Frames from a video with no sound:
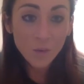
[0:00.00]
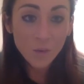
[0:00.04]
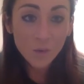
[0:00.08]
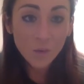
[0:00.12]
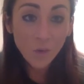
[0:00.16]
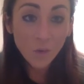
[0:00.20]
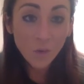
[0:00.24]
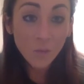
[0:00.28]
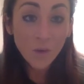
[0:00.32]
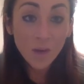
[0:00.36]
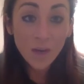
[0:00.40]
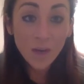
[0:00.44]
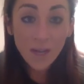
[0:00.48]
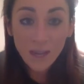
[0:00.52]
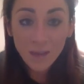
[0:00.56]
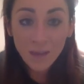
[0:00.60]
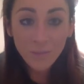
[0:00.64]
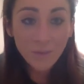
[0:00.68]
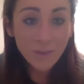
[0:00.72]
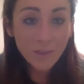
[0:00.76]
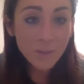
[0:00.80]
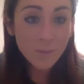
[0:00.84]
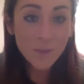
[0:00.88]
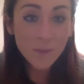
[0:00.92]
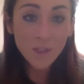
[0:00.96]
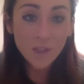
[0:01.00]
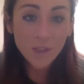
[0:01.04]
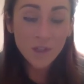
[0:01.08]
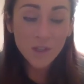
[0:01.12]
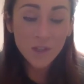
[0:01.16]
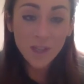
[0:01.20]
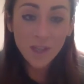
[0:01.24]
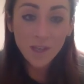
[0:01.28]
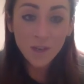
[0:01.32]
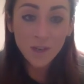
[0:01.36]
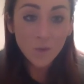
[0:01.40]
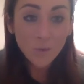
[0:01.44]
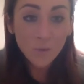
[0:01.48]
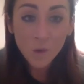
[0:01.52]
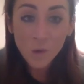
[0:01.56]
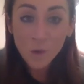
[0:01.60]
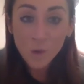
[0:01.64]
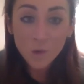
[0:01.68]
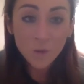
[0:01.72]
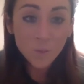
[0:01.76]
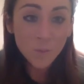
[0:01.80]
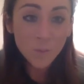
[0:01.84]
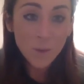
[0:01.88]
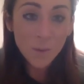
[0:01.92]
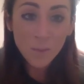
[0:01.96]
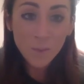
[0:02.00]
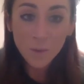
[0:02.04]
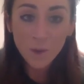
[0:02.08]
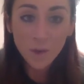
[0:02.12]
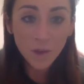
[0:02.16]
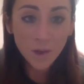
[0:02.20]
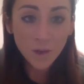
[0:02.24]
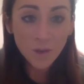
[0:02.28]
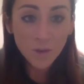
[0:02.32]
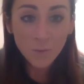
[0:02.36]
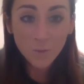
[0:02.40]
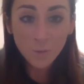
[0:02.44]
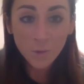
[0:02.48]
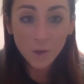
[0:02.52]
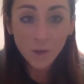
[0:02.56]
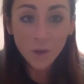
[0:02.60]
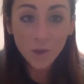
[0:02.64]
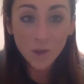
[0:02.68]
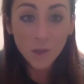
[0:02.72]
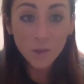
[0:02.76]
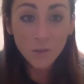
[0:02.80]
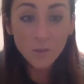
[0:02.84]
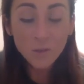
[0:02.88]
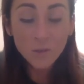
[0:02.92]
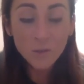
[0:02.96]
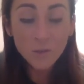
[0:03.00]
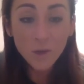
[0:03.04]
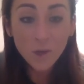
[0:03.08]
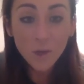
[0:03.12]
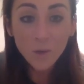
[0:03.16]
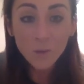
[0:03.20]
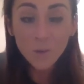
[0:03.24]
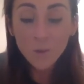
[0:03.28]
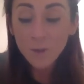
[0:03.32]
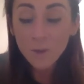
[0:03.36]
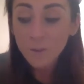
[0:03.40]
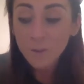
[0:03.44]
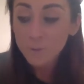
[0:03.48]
not really living the mission, then of course people aren't going to follow you. So